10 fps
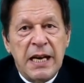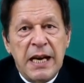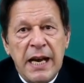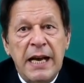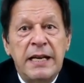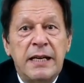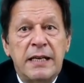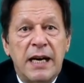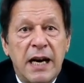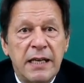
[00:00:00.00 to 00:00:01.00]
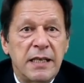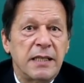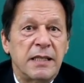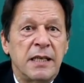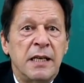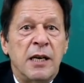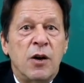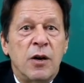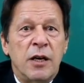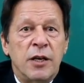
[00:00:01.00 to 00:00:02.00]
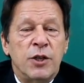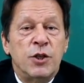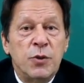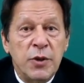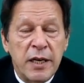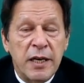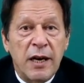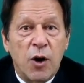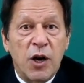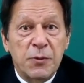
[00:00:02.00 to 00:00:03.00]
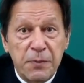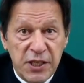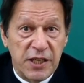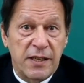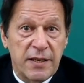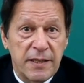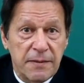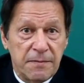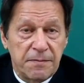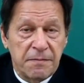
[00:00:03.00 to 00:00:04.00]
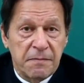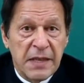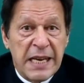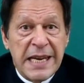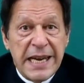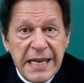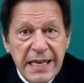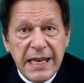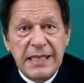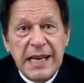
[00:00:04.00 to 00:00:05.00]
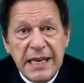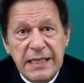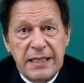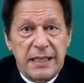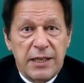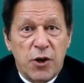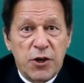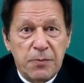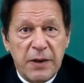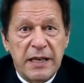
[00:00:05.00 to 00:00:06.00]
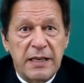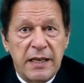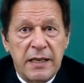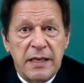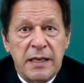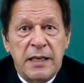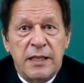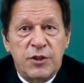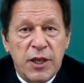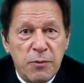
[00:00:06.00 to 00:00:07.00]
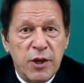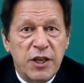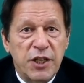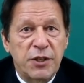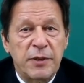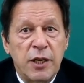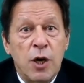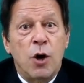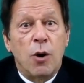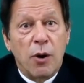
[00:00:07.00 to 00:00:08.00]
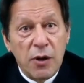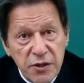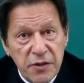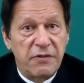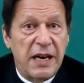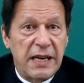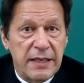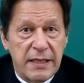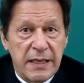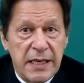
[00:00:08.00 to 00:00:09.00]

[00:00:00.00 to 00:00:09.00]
held under the UN auspices. India's action in occupied Jammu and Kashmir also violate